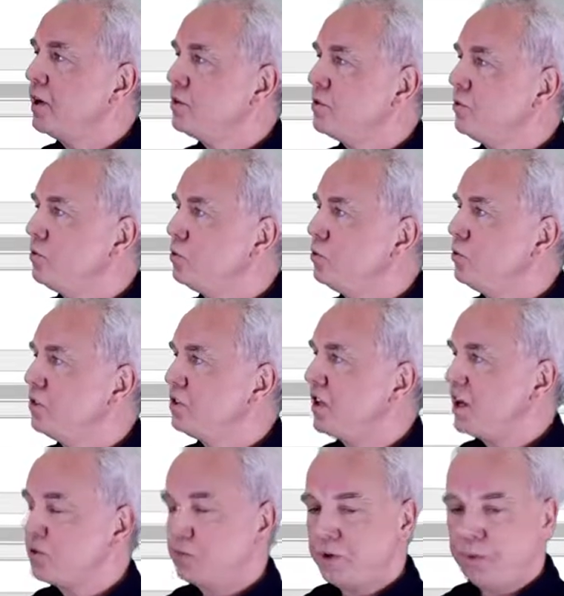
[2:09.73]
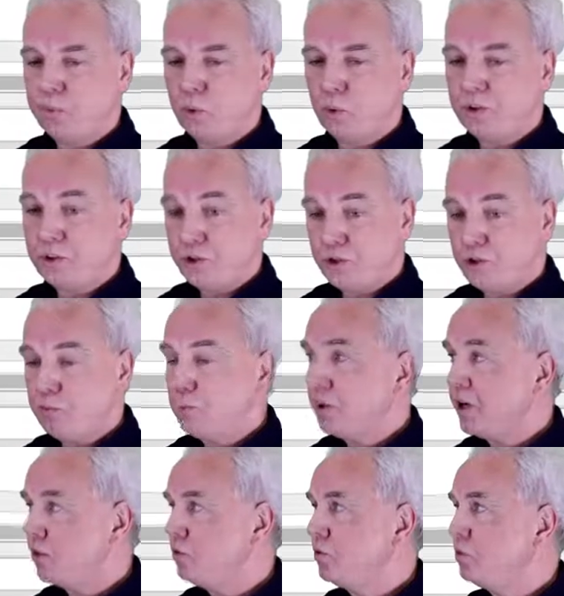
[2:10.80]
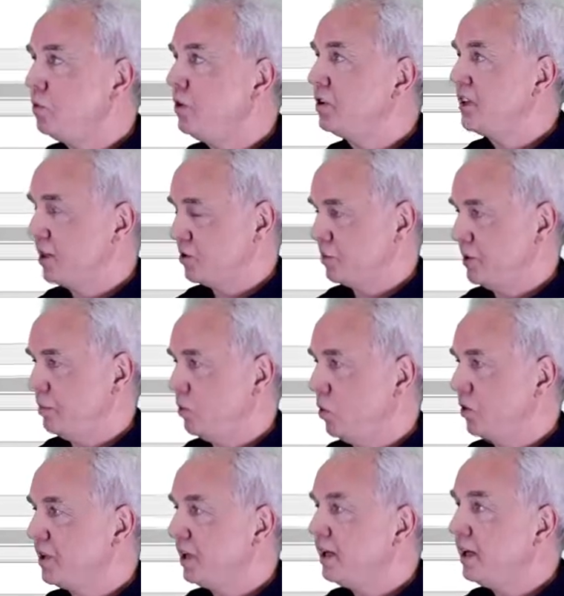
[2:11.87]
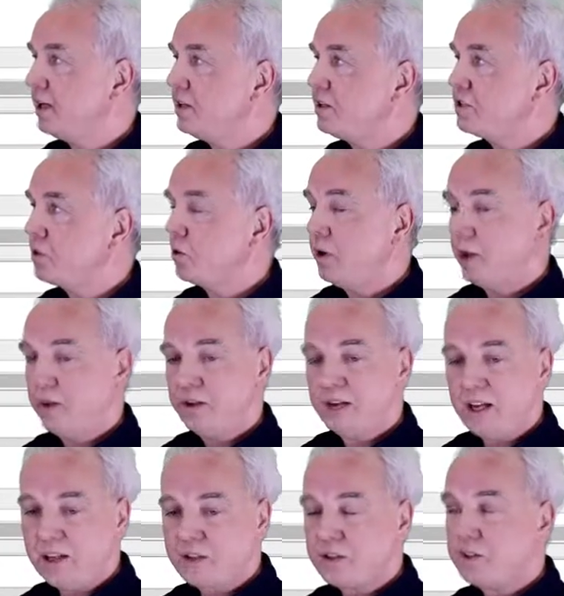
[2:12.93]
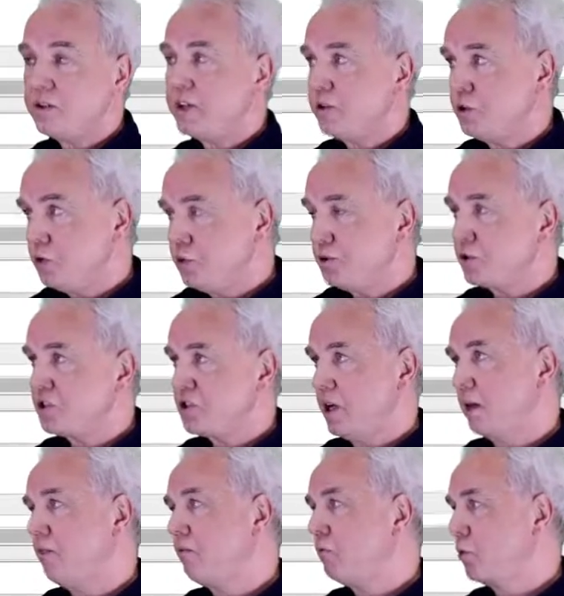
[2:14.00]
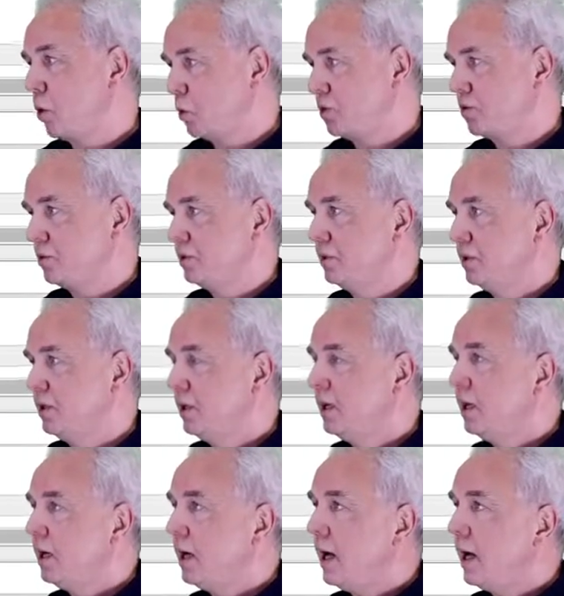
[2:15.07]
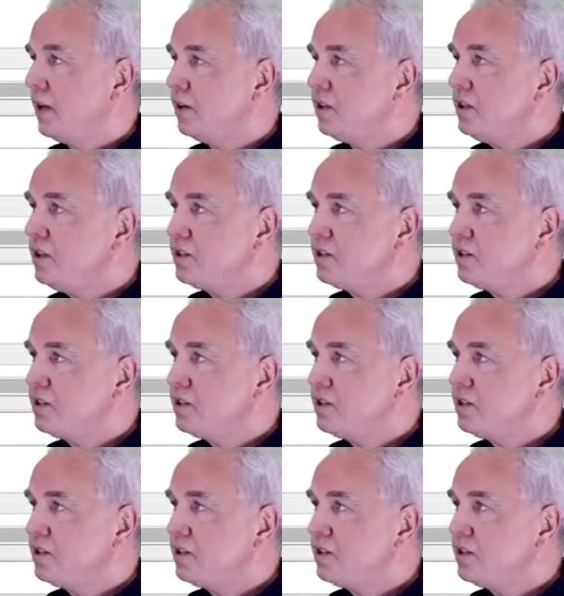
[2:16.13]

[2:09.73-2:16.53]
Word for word: you to the test report. It should bring you to a test report, and that is the test that you yourself wrote. And these